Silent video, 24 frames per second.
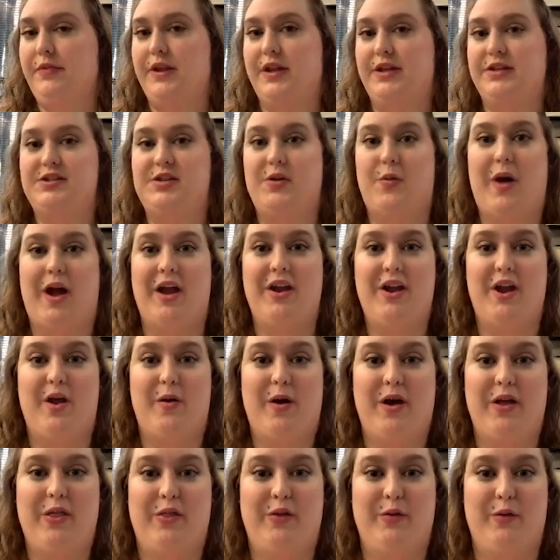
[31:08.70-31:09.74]
So I know
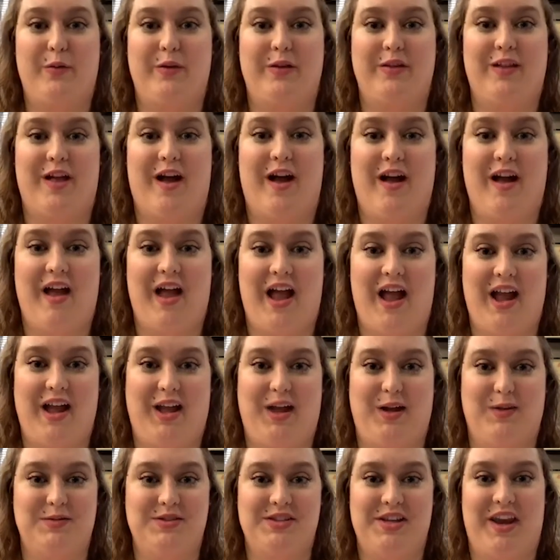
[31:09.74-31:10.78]
I threw a lot at
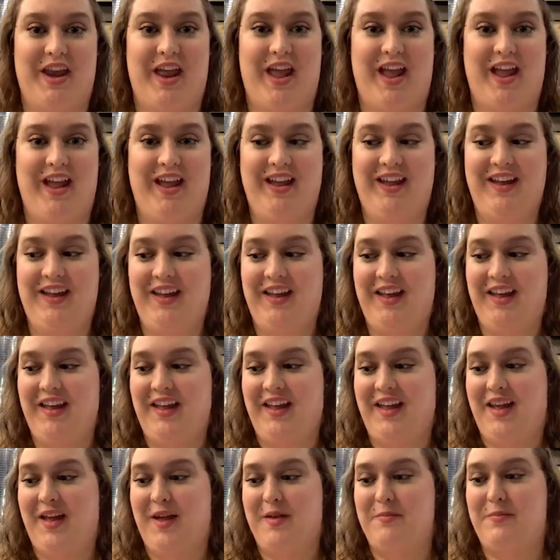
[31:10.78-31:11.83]
you today,
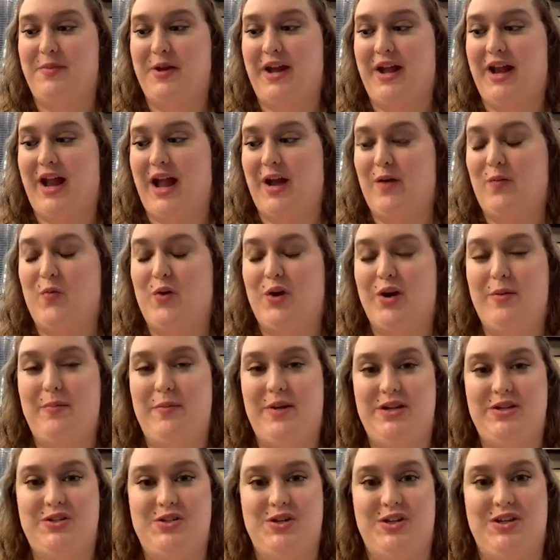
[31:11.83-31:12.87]
but I want to
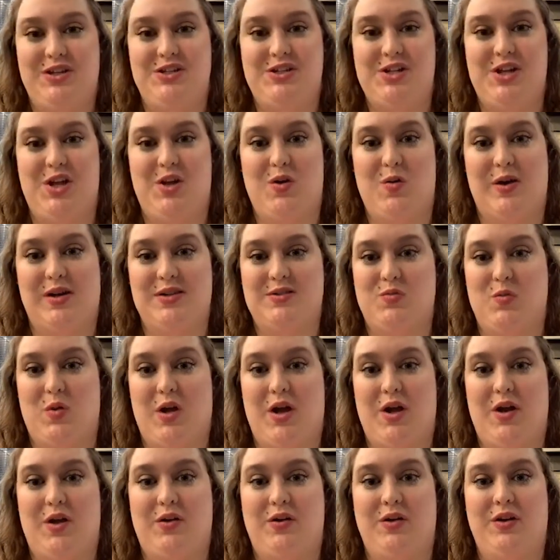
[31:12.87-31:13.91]
mention to you as
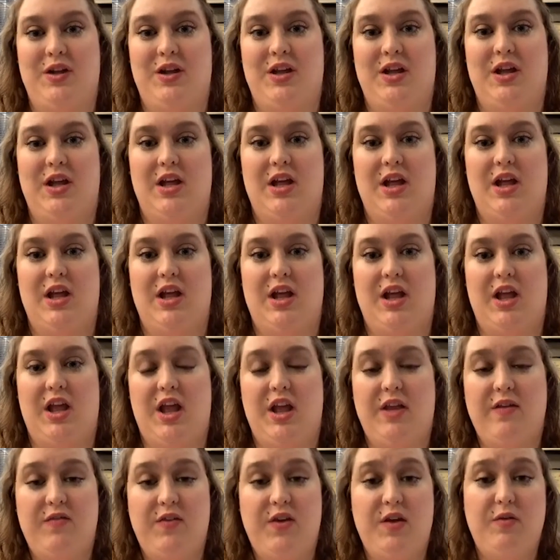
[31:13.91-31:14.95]
well,
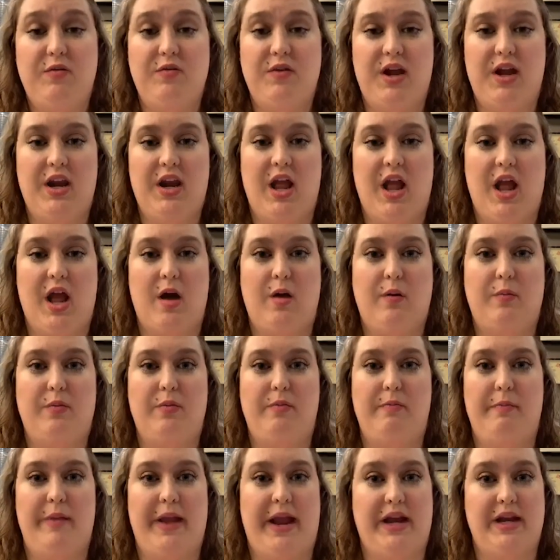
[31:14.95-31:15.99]
if you need help
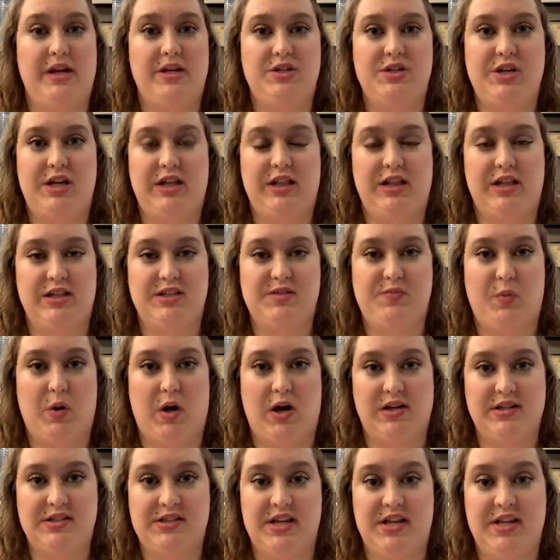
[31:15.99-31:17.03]
managing this
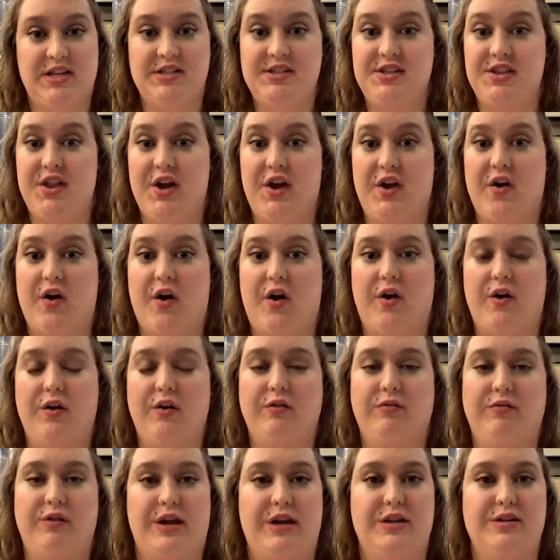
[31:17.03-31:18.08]
process, there are
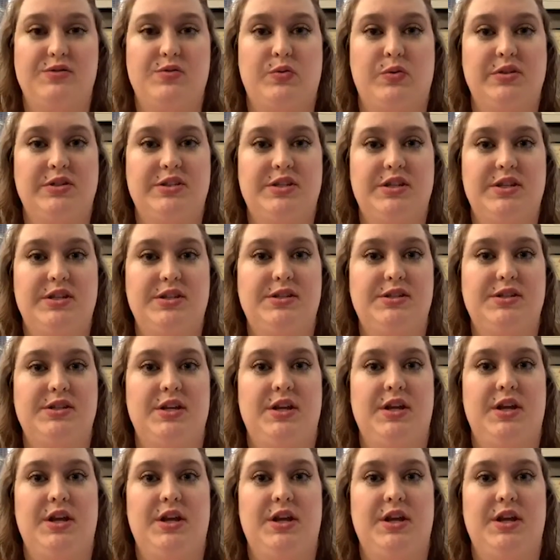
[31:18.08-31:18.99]
resources.